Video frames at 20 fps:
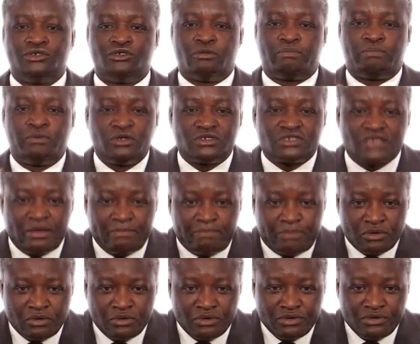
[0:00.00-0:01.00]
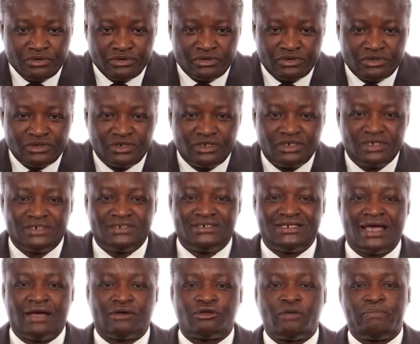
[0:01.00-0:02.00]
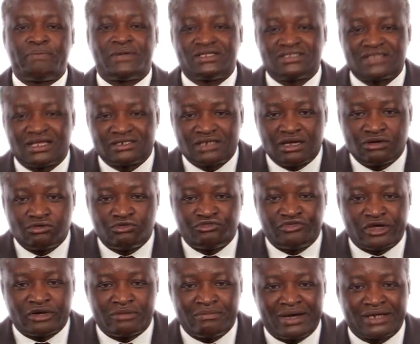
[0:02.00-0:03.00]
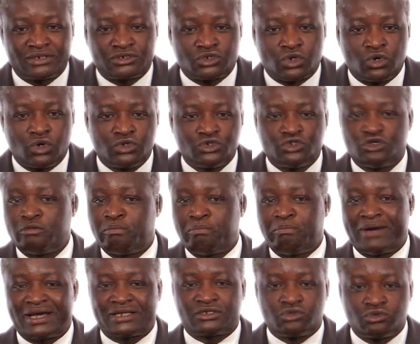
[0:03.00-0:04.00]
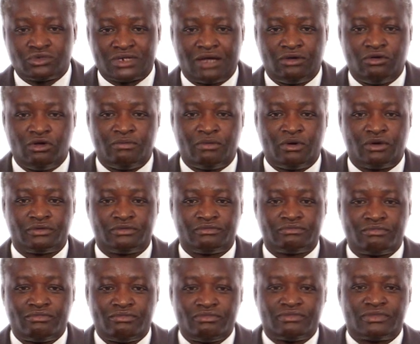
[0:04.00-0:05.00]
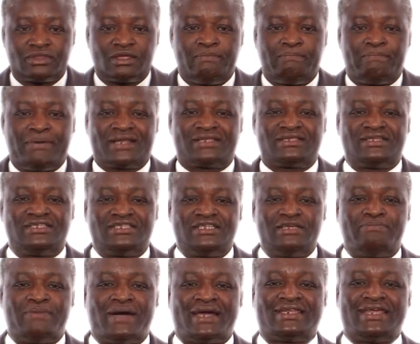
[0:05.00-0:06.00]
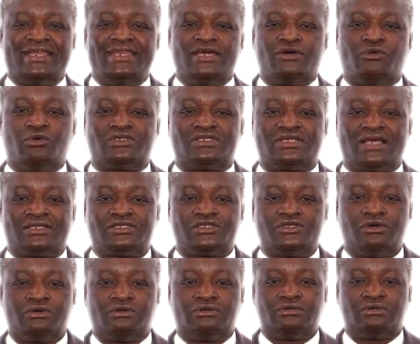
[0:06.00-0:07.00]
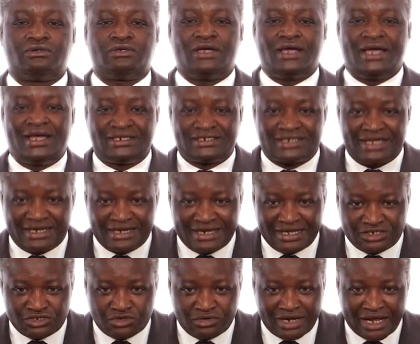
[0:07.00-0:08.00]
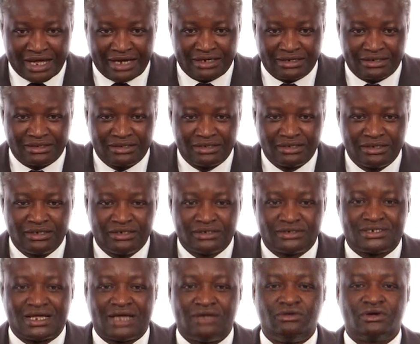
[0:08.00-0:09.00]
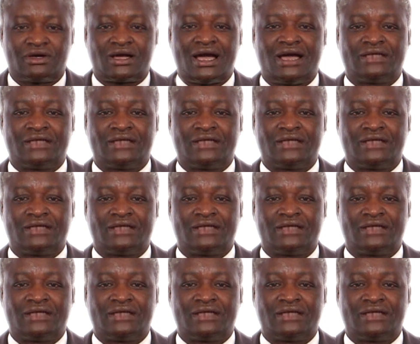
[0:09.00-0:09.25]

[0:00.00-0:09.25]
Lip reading: More and more, governmental officials from all over the world participate in international negotiations in the framework of the Convention on Biological Diversity.